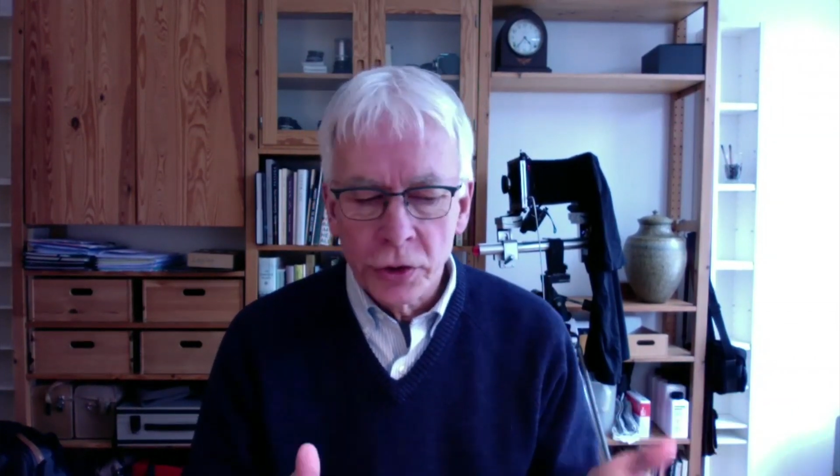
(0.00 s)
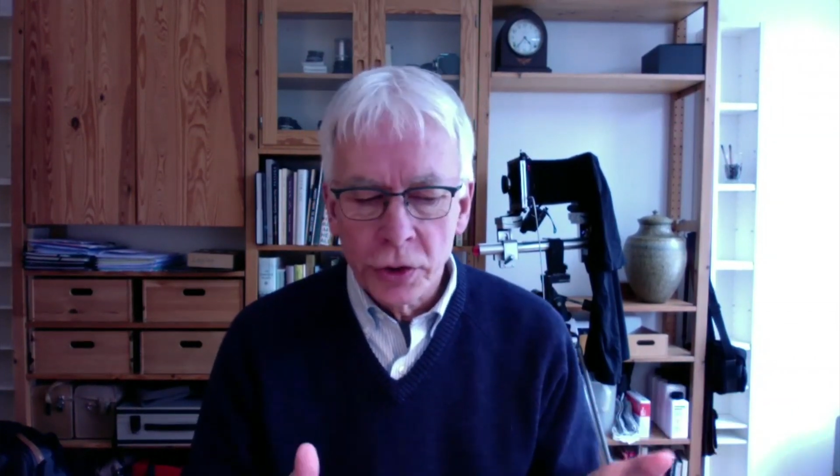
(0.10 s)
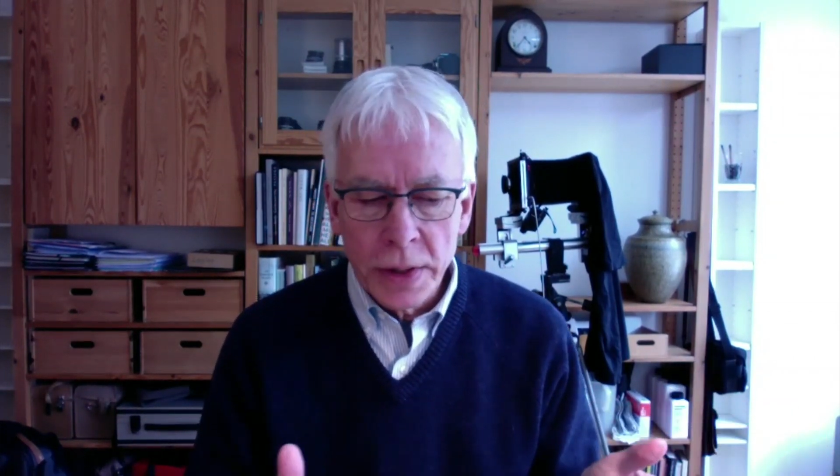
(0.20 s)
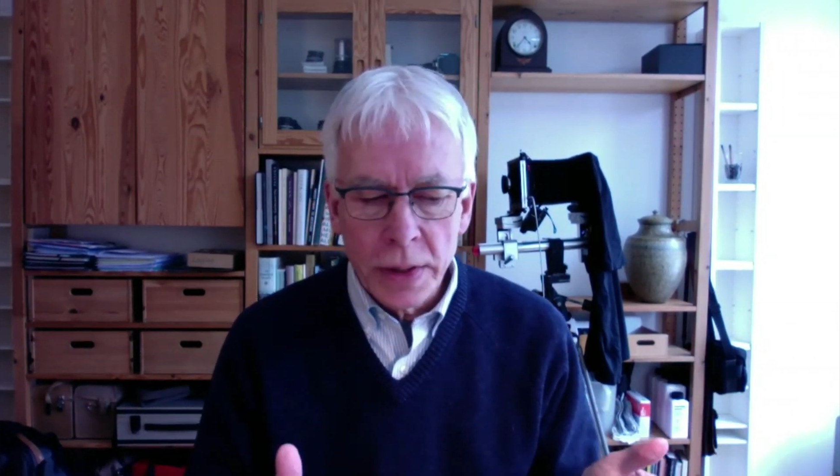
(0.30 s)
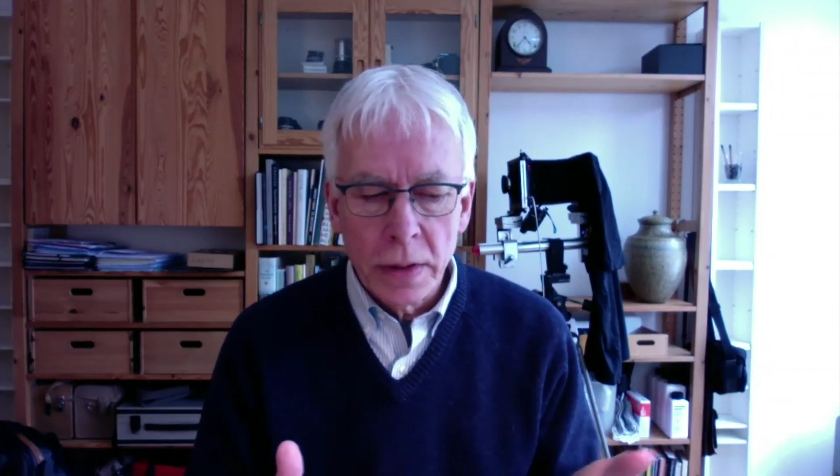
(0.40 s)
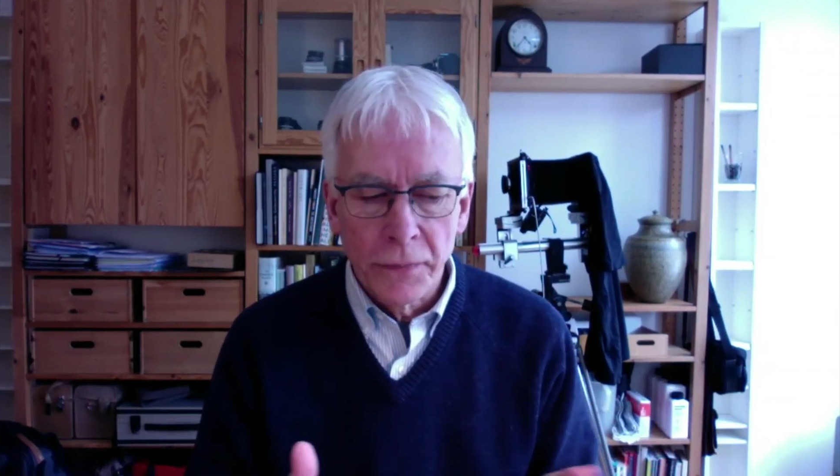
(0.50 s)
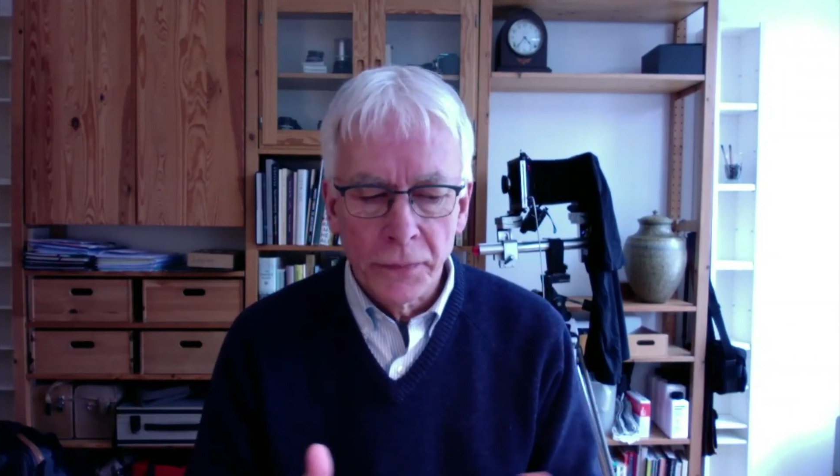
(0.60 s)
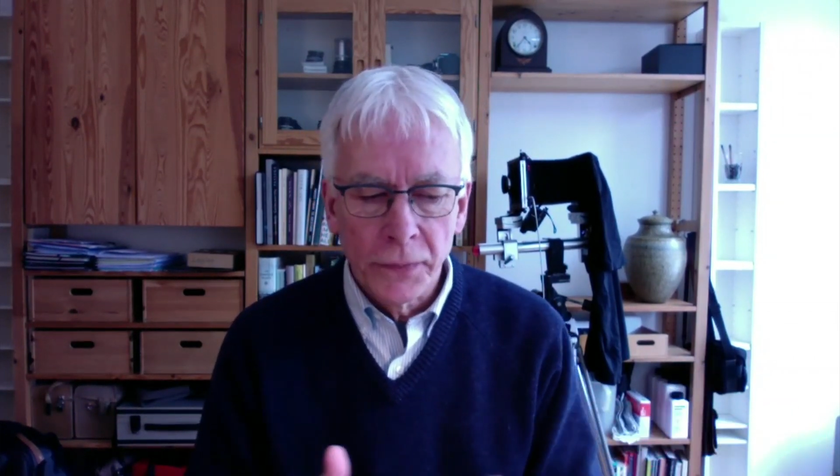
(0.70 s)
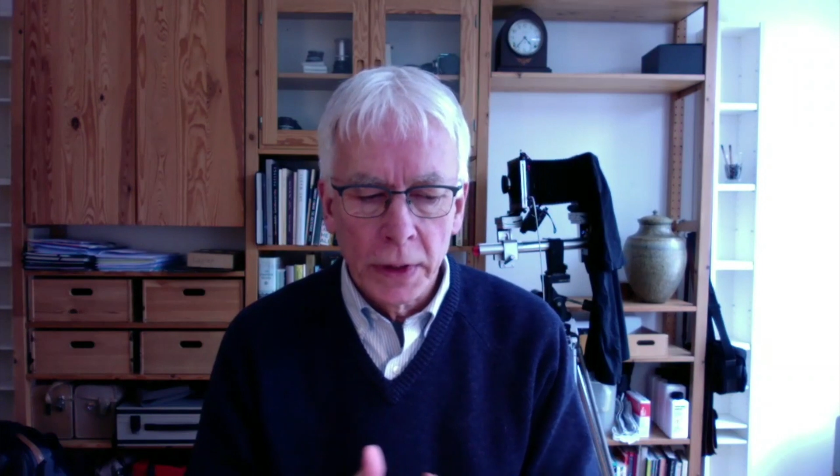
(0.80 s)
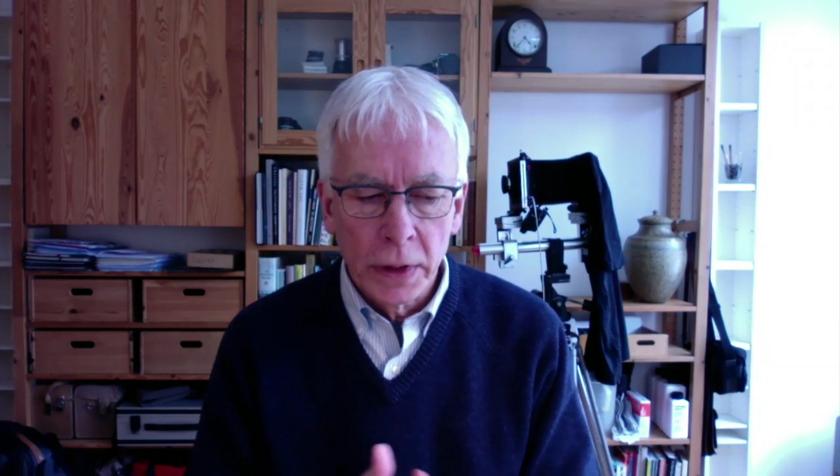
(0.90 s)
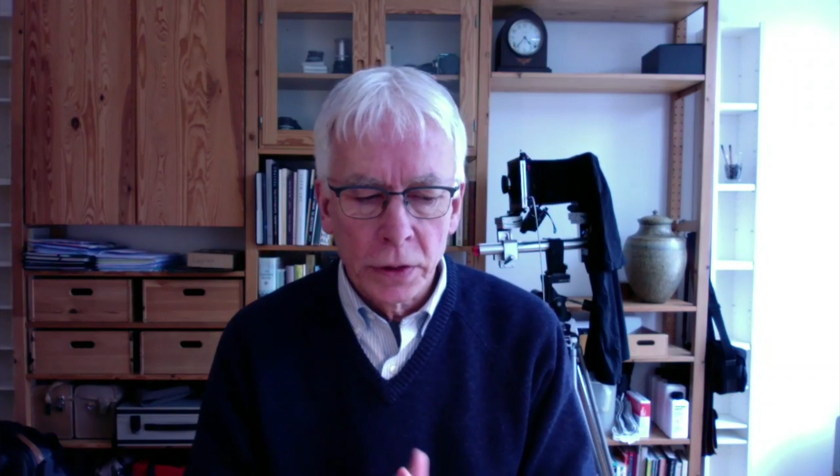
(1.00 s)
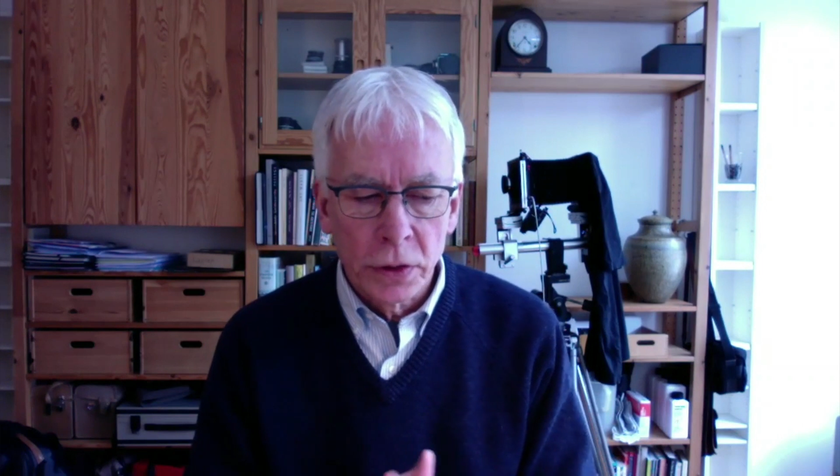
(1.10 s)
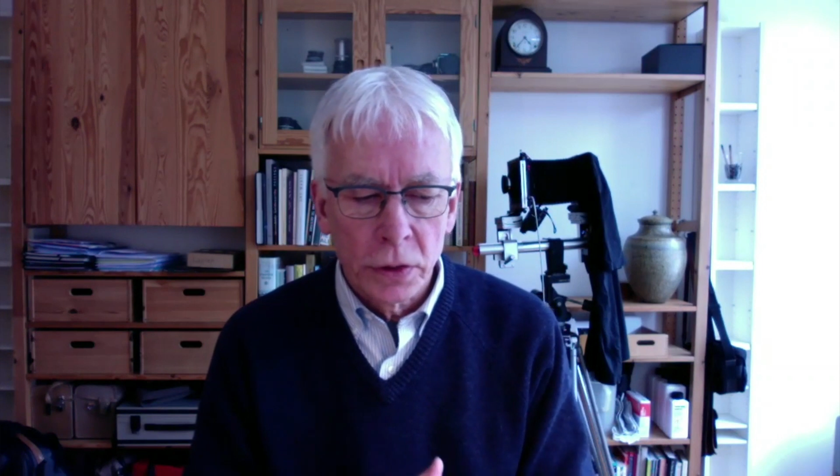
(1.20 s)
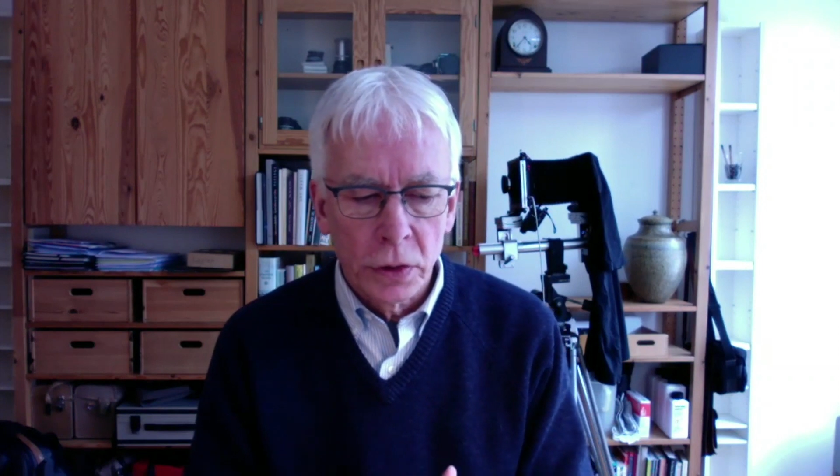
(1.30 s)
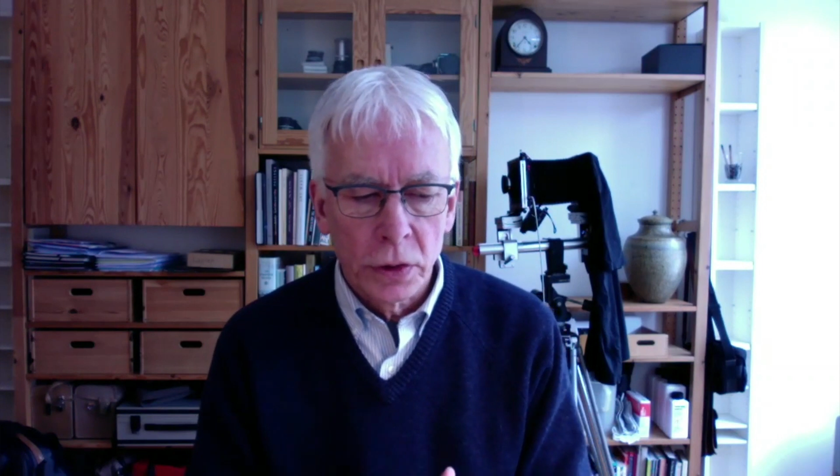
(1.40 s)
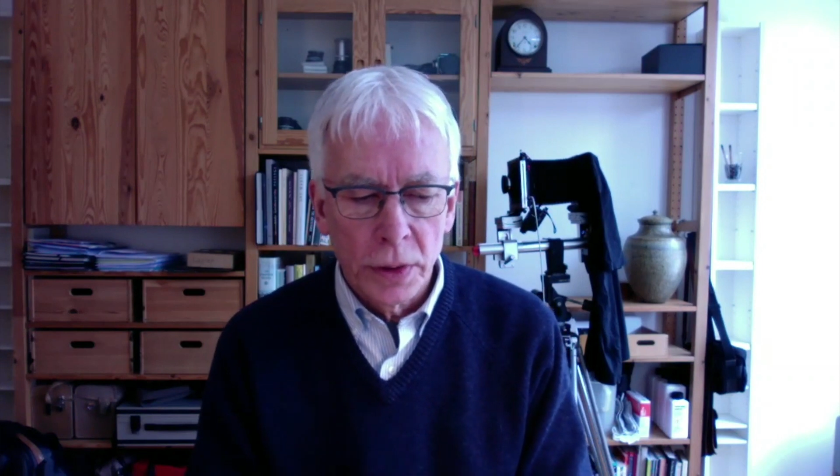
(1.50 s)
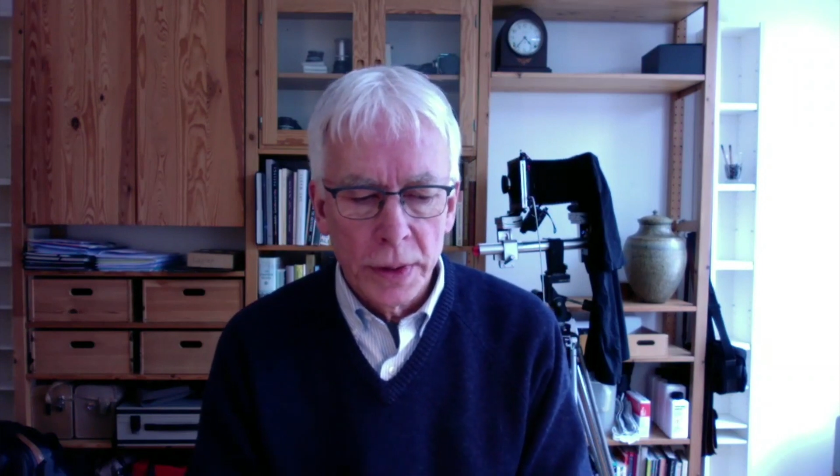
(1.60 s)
just finished